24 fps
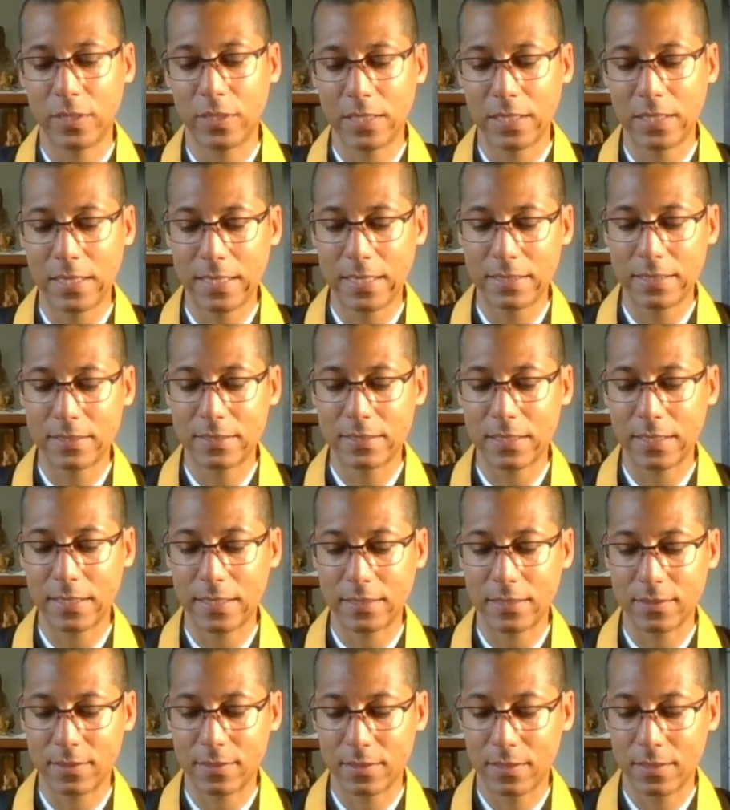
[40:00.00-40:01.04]
get
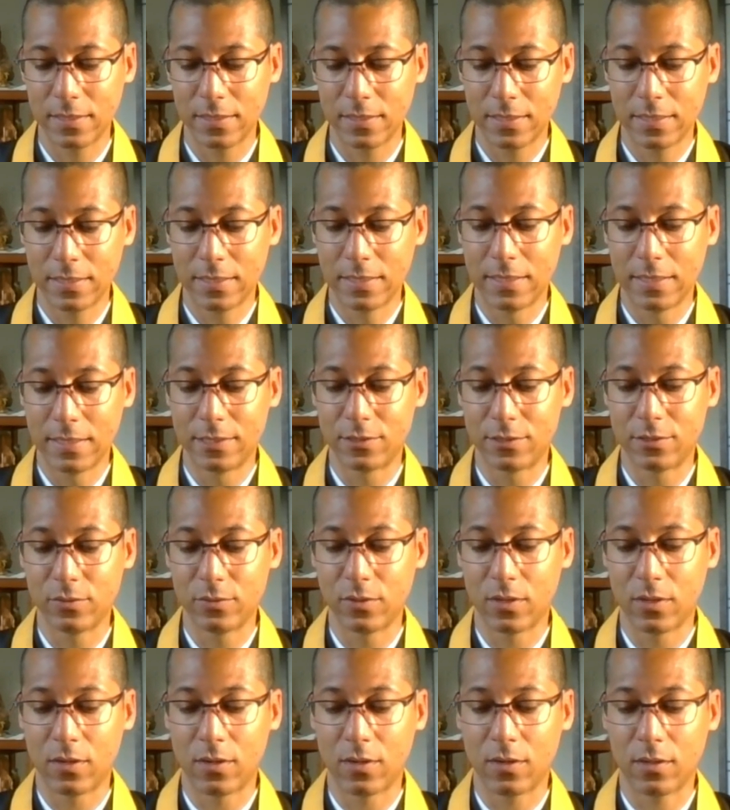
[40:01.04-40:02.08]
insight into
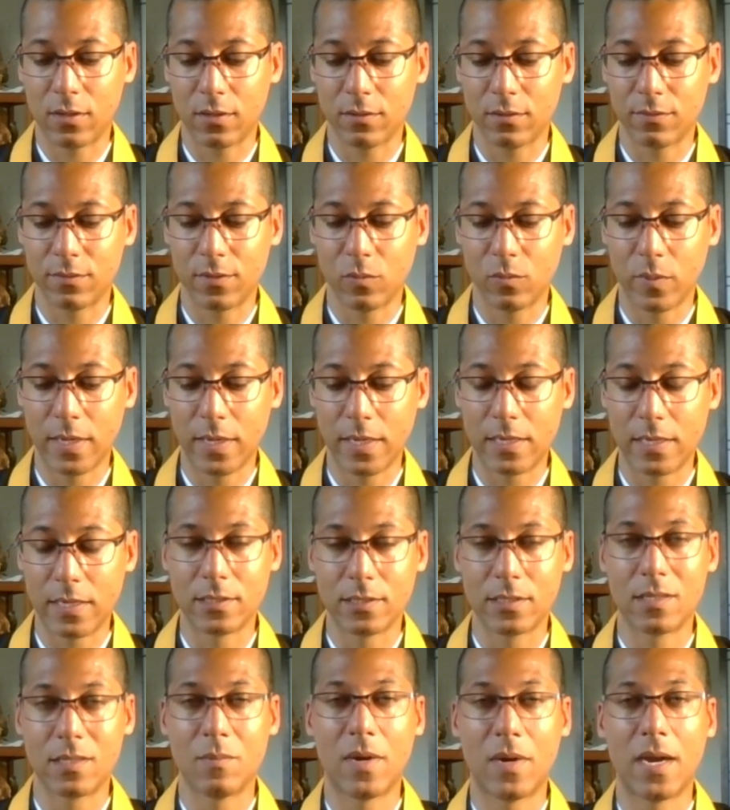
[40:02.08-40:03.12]
all of the
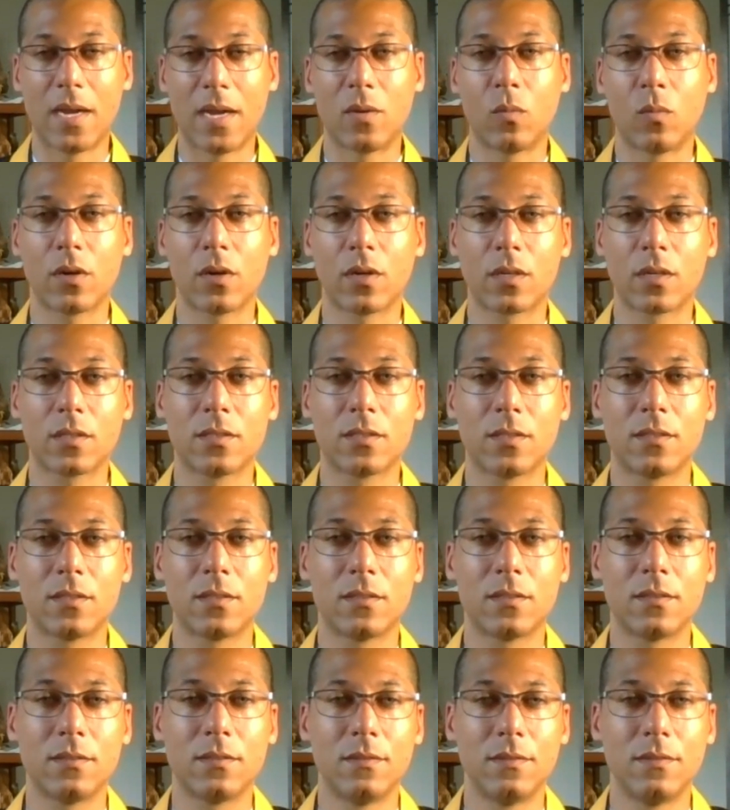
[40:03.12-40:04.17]
ways the mind works,
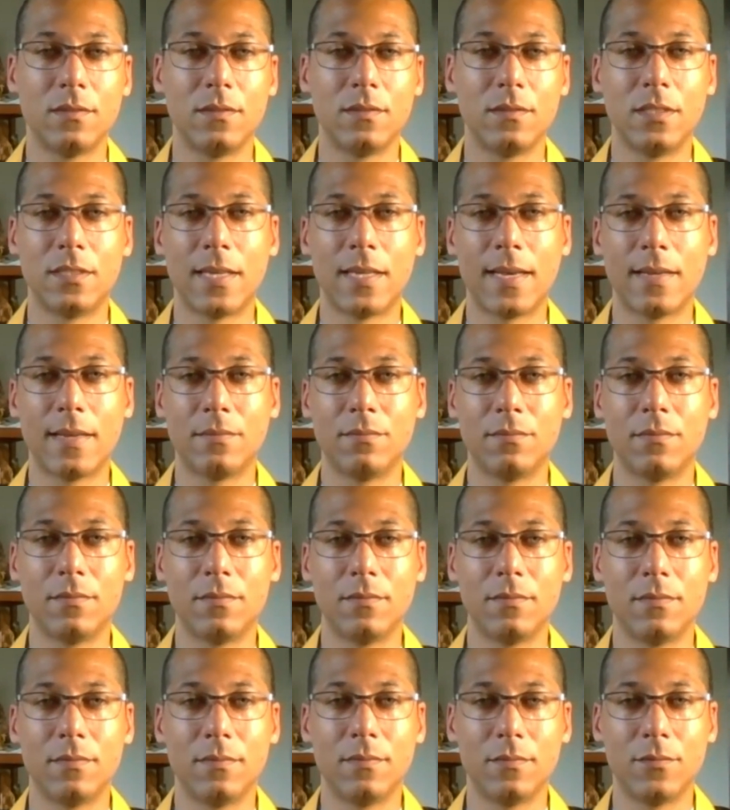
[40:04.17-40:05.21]
does that
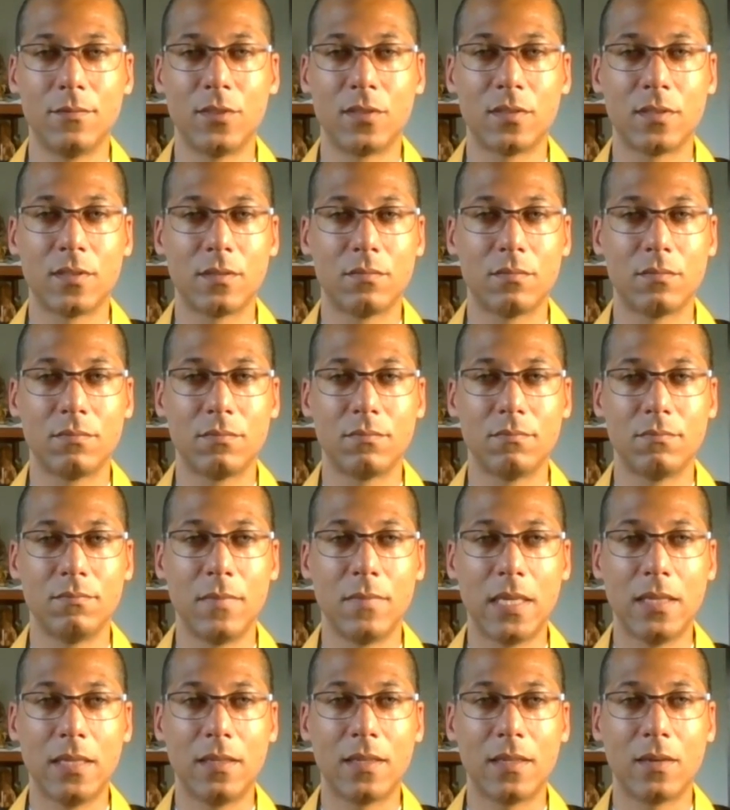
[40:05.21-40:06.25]
just
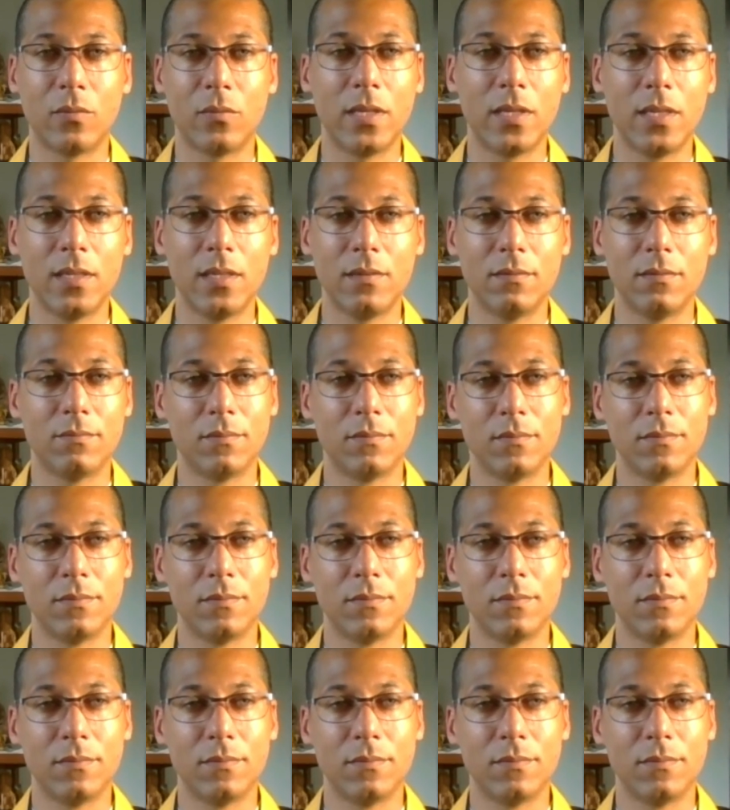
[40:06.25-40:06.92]
mean that we